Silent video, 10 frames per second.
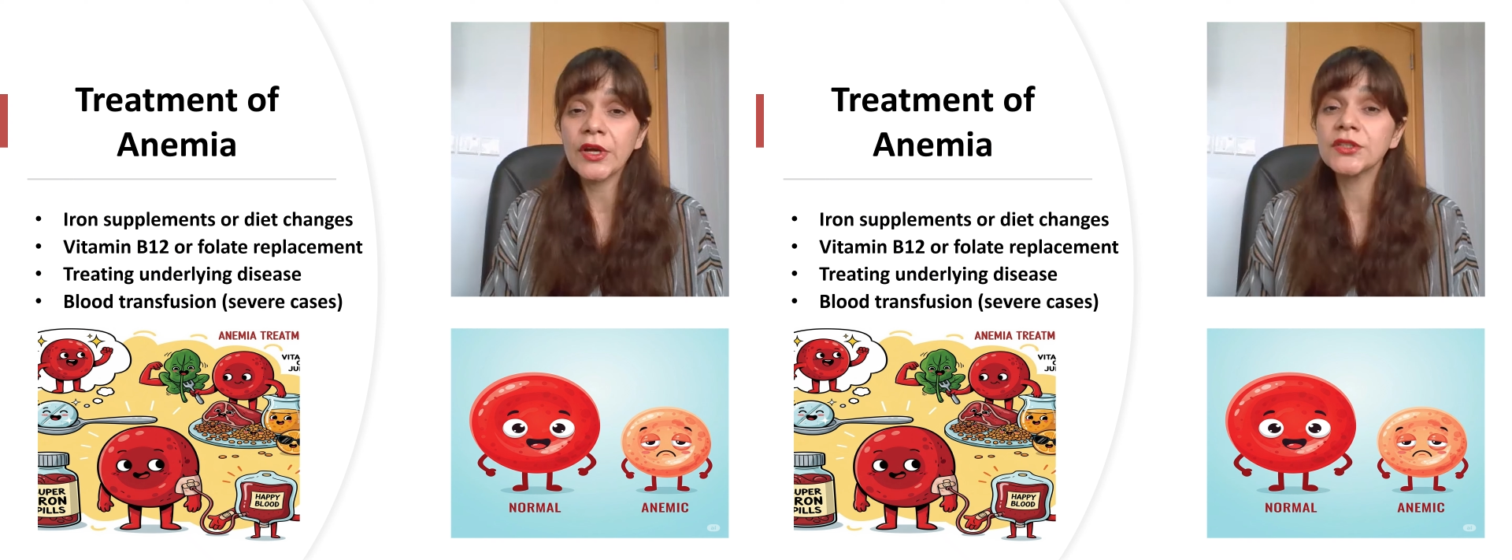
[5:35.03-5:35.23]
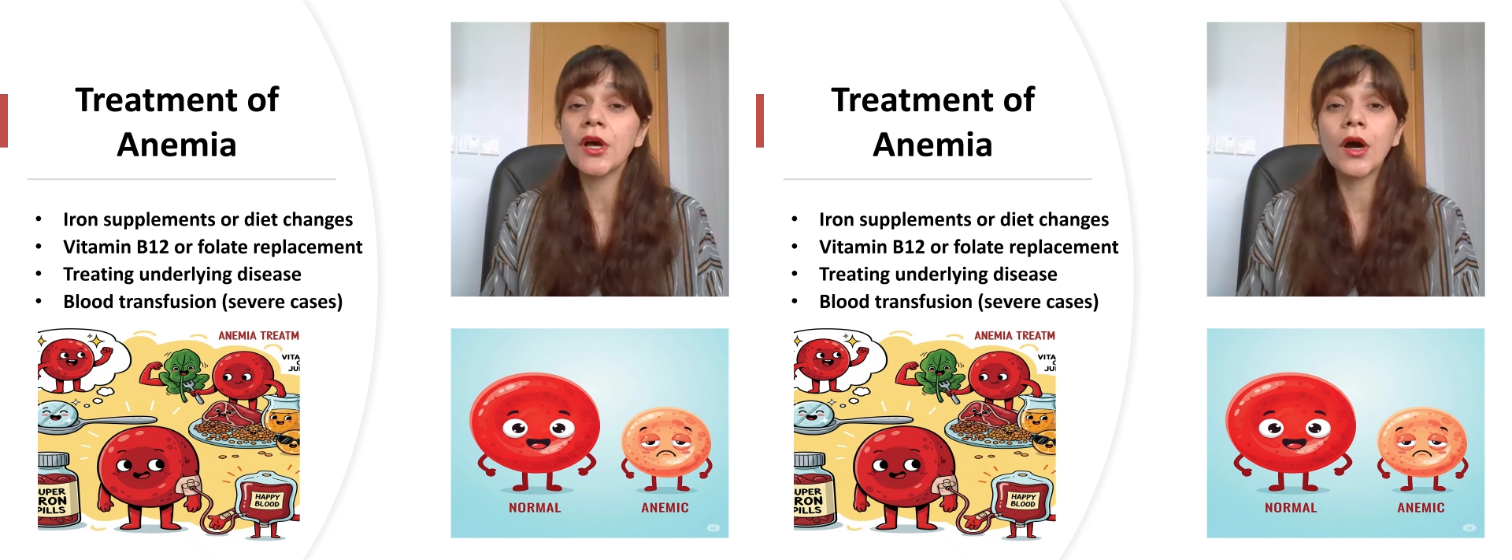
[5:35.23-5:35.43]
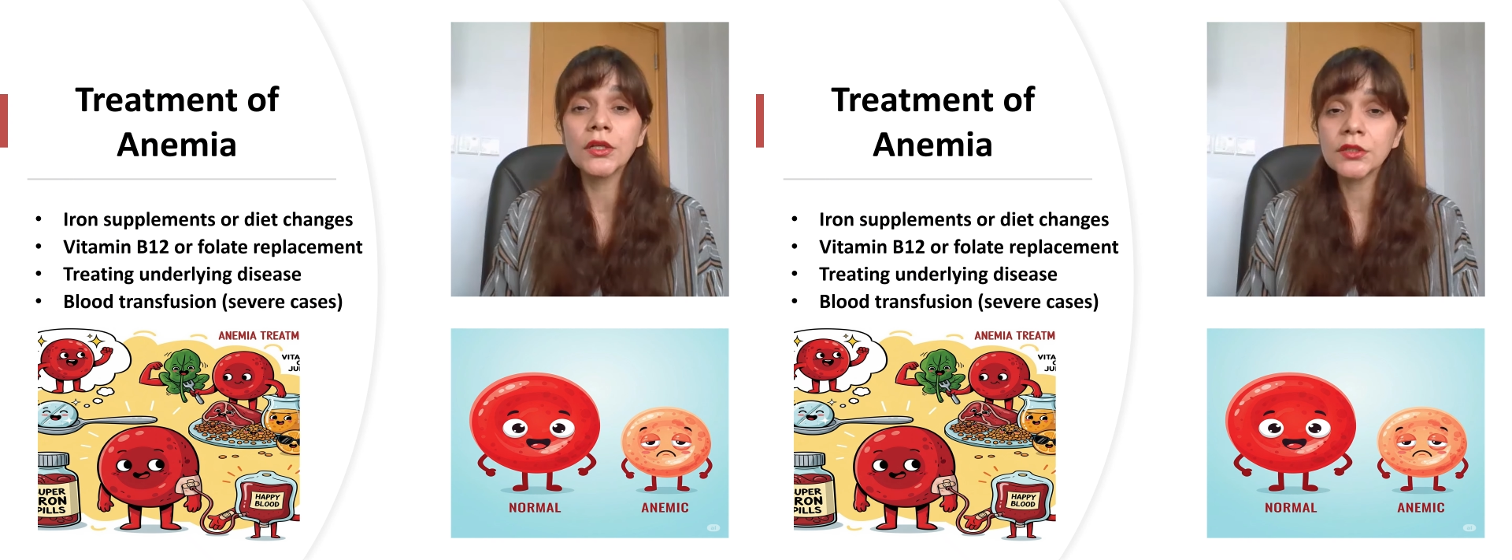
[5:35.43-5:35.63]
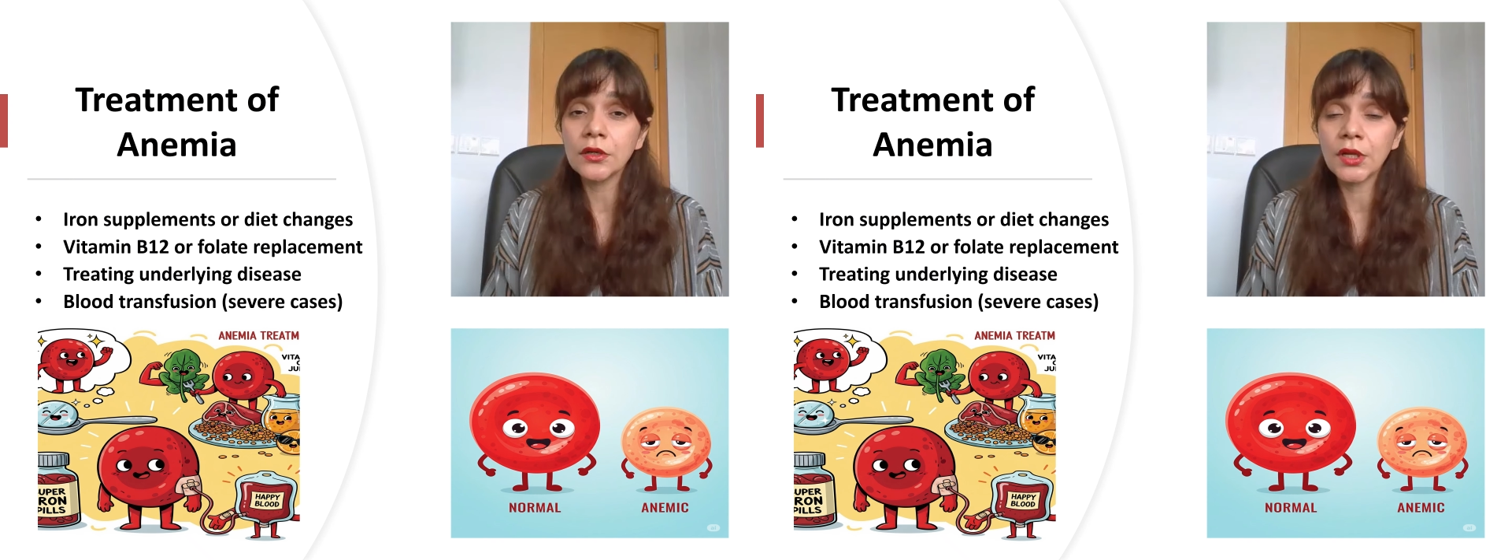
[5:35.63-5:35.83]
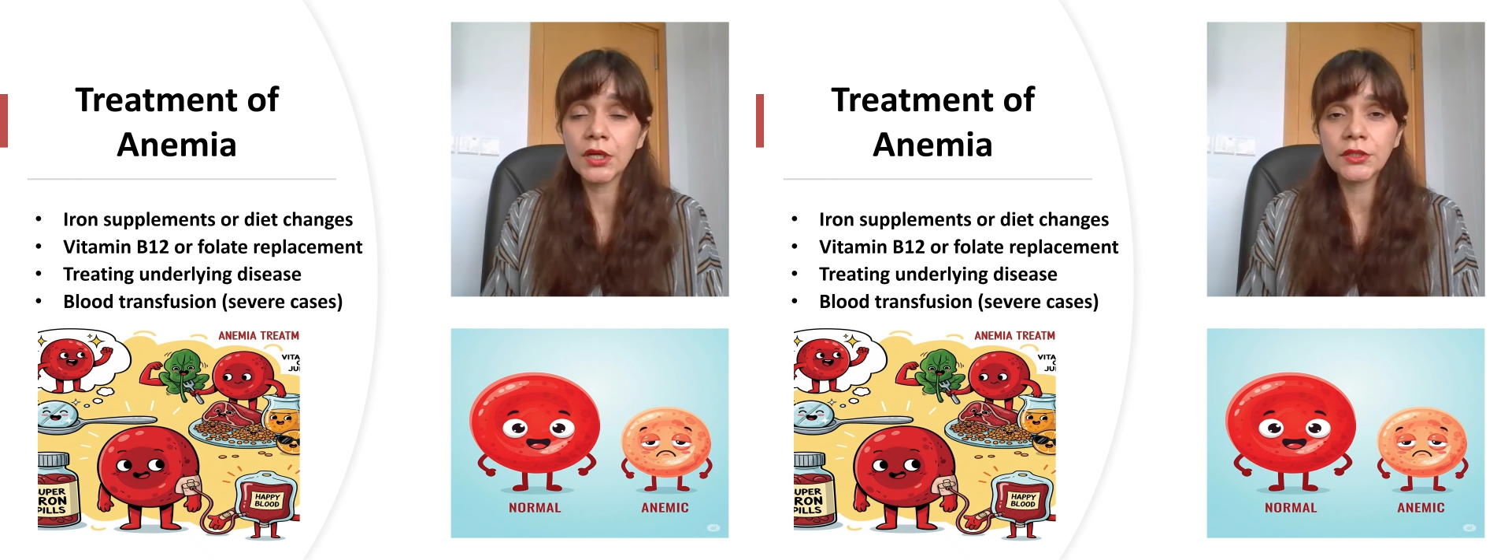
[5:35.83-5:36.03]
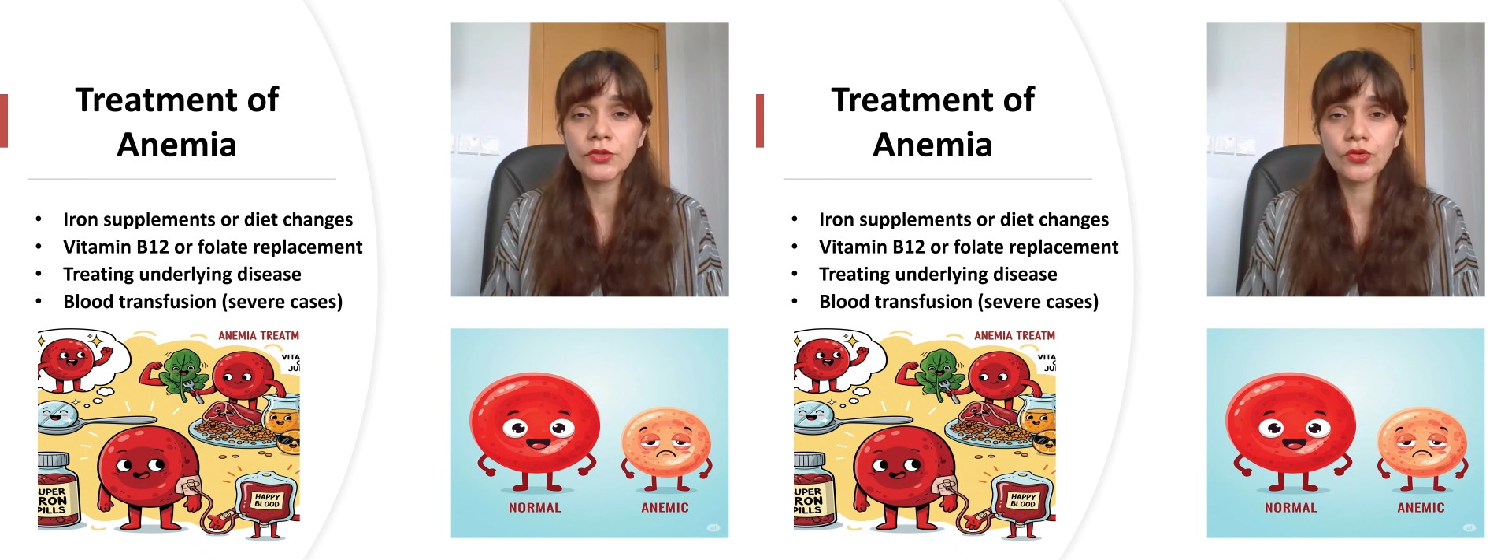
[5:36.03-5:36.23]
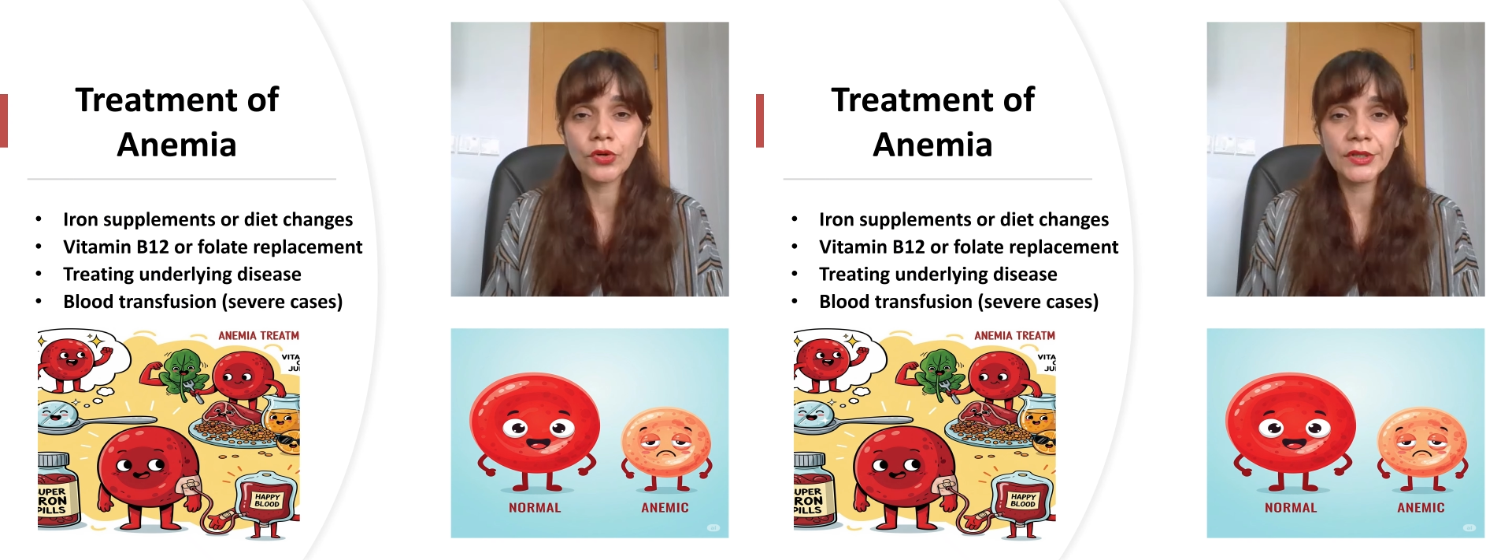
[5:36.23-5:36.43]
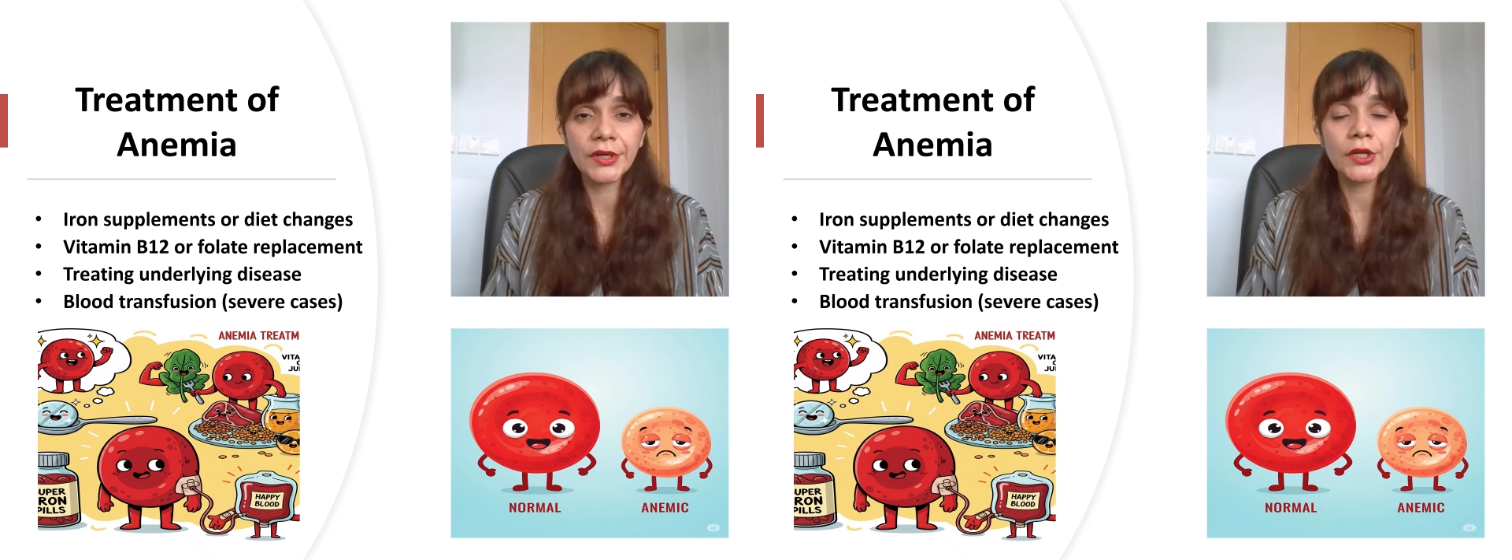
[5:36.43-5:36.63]
the underlying
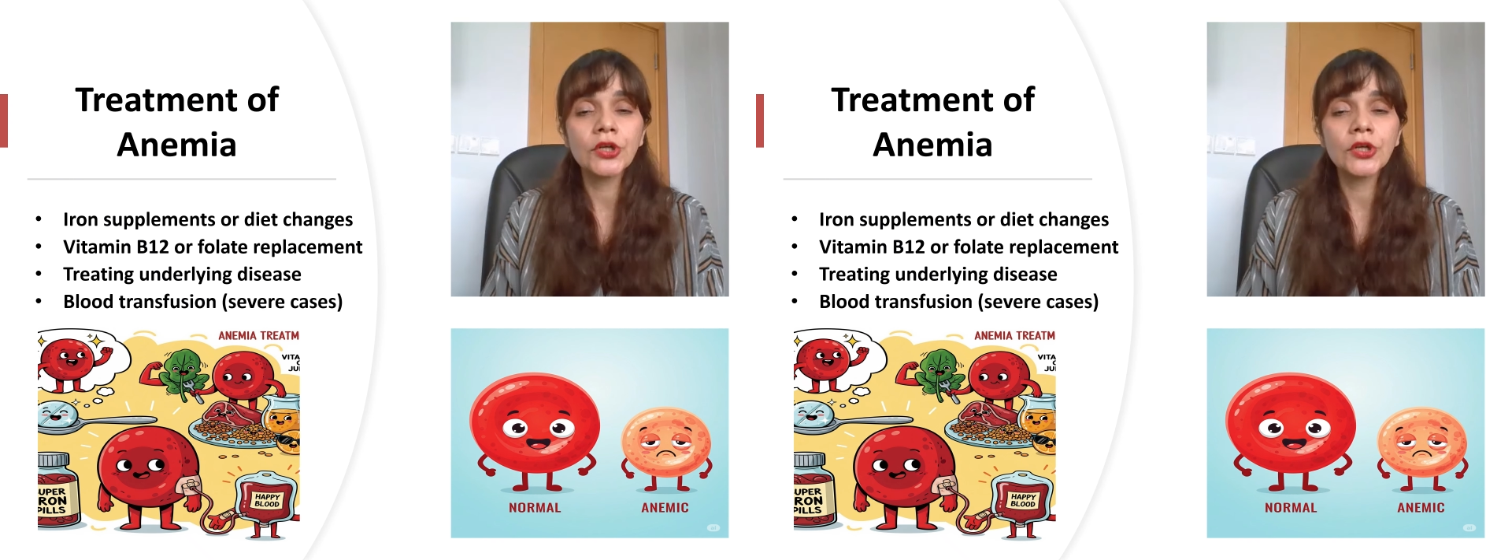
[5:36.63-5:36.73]
disorder